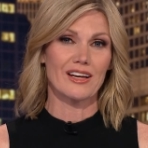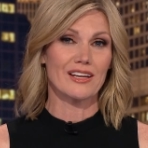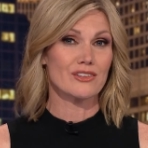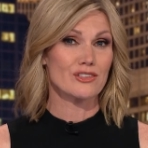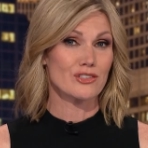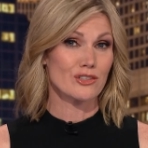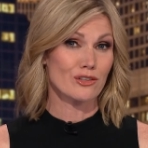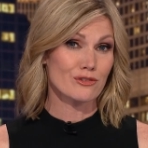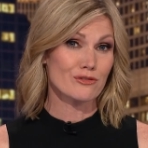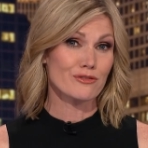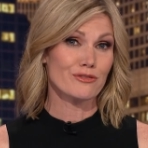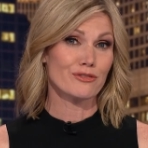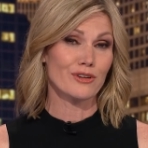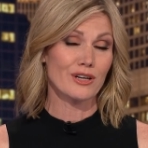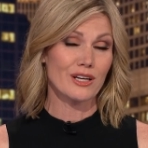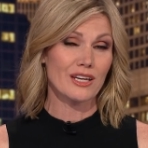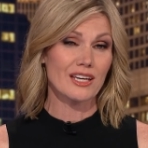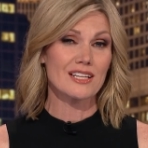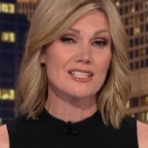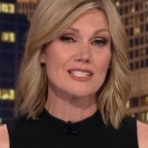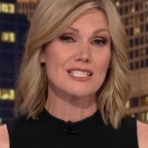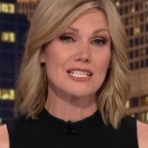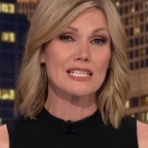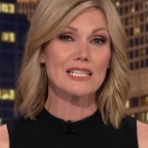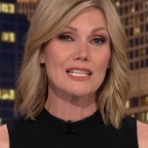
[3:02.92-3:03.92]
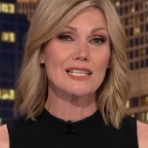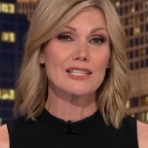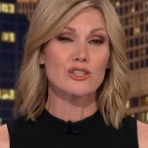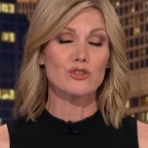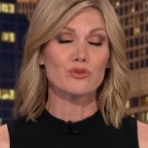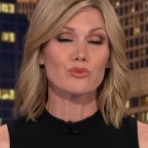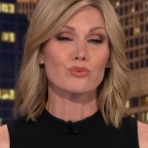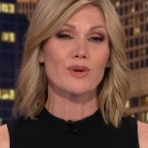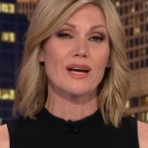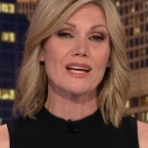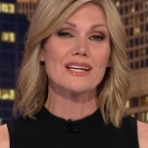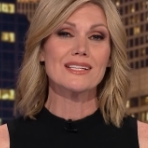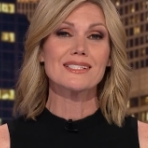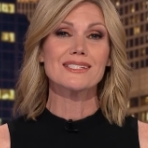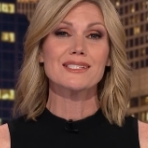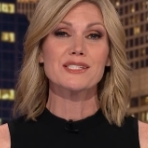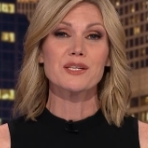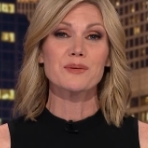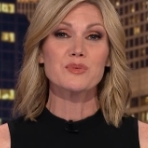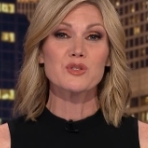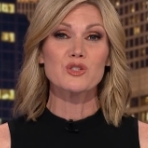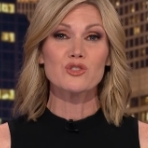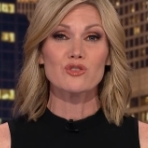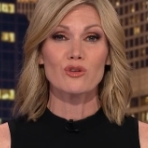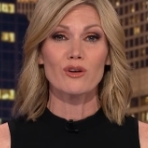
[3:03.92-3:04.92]
And don't forget to click the red
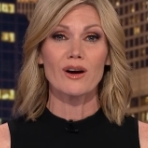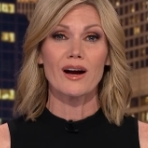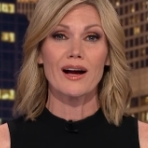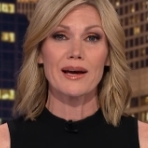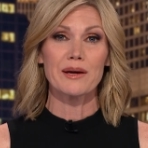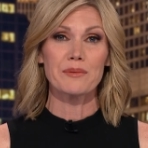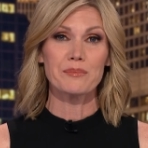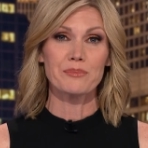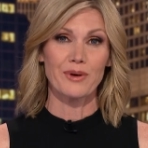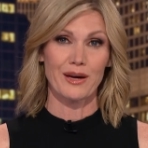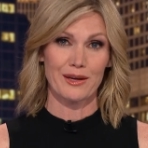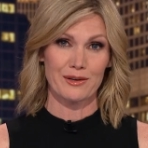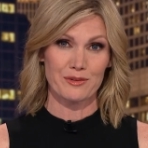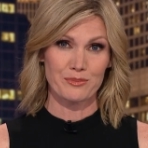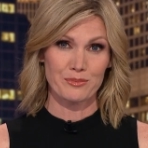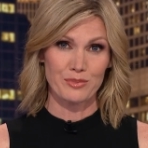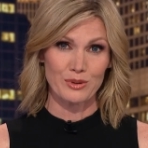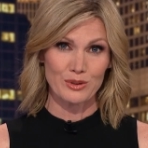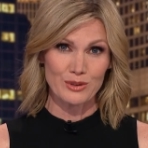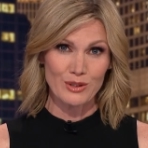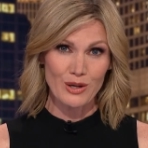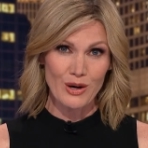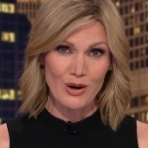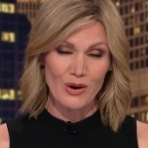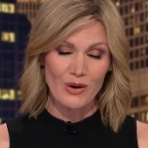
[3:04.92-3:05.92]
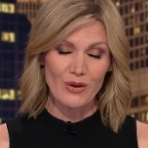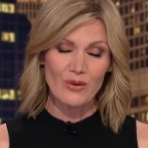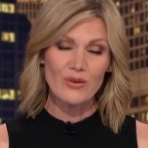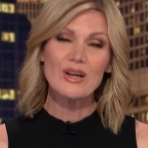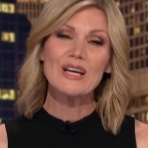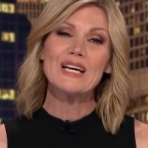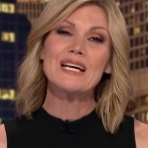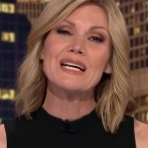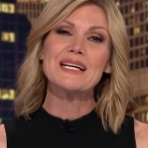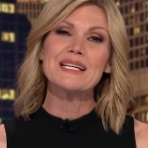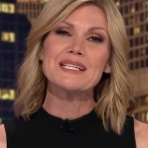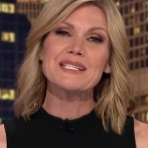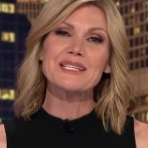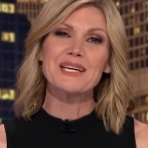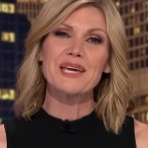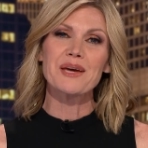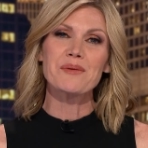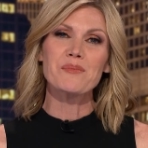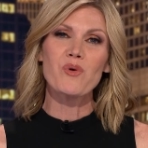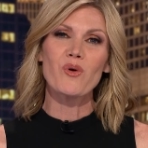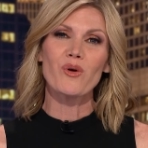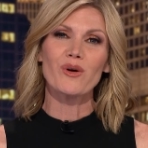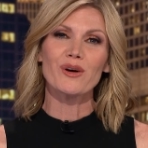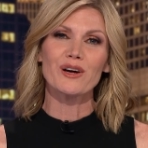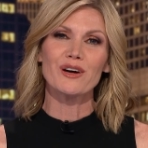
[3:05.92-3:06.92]
subscribe button below to get
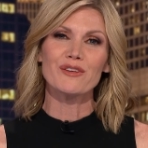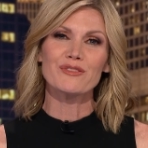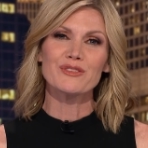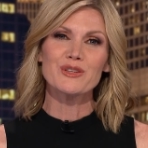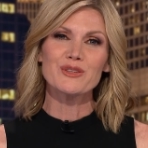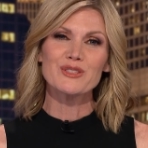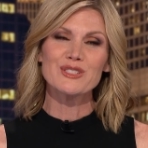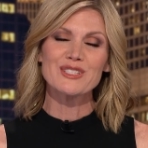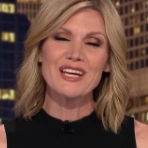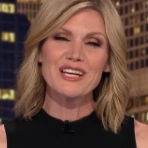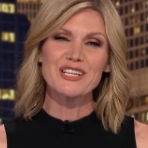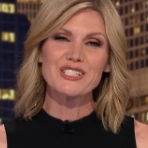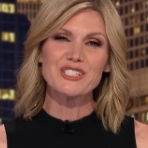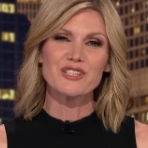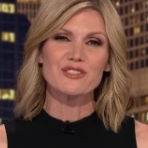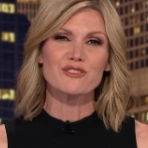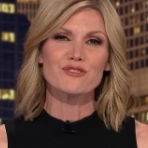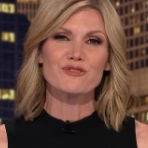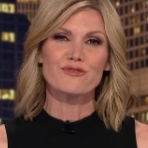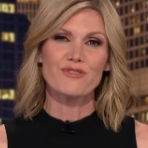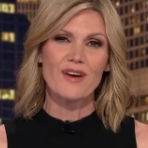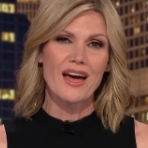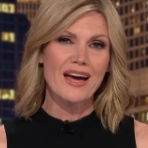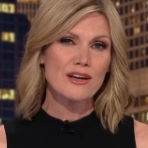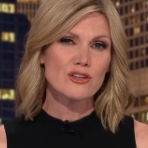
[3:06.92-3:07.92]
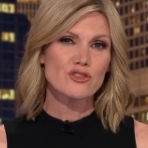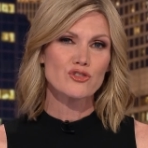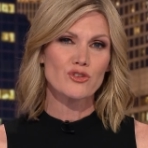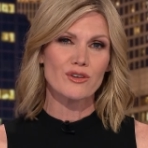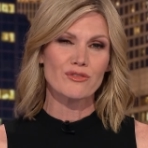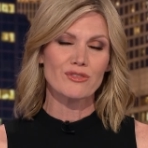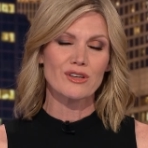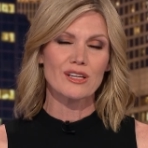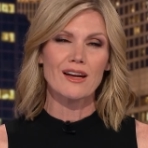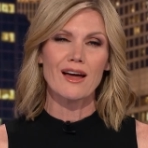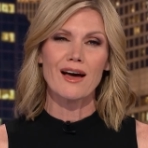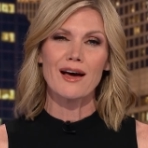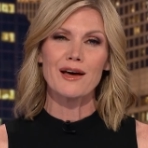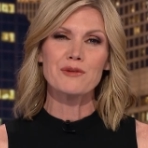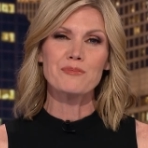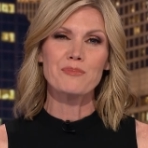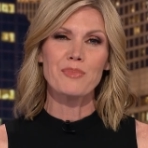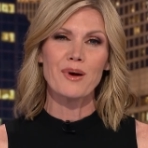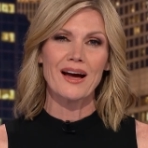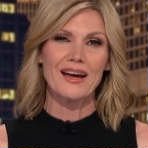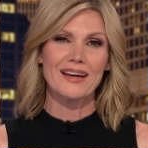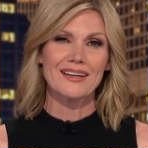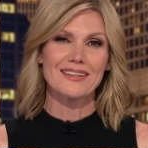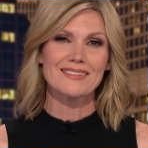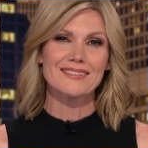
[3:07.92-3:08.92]
more of News Nation's fact driven,
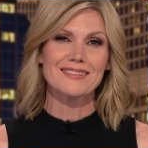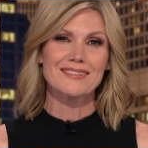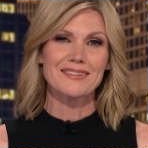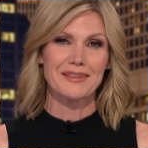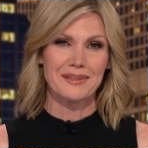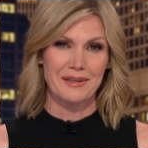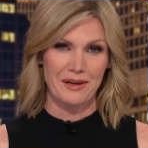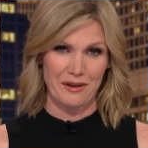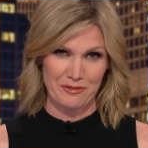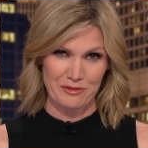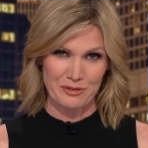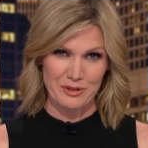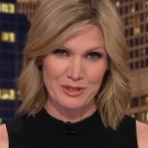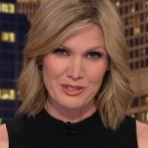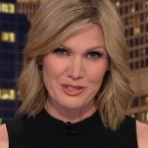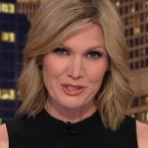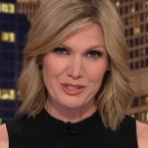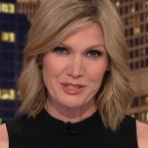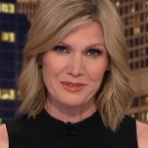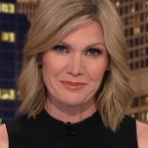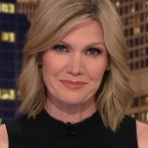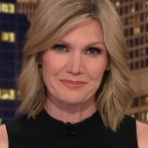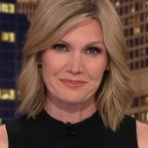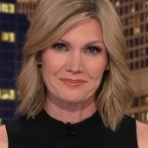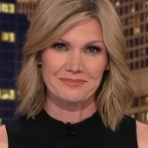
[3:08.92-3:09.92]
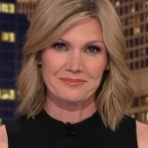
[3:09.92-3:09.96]
unbiased coverage.